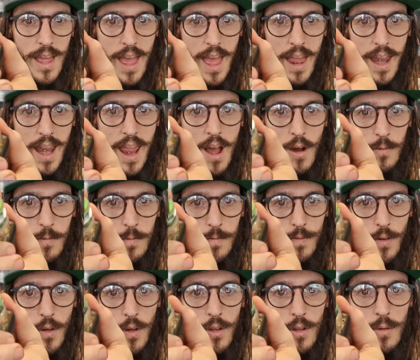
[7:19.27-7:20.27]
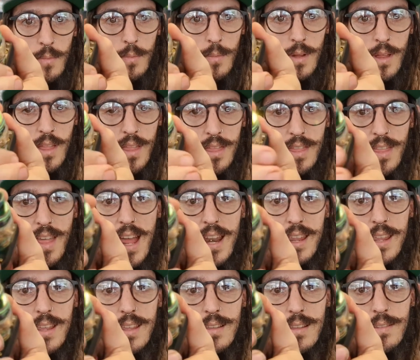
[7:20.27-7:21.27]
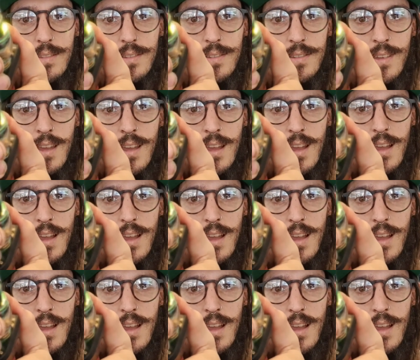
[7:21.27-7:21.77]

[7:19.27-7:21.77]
and how firm that is.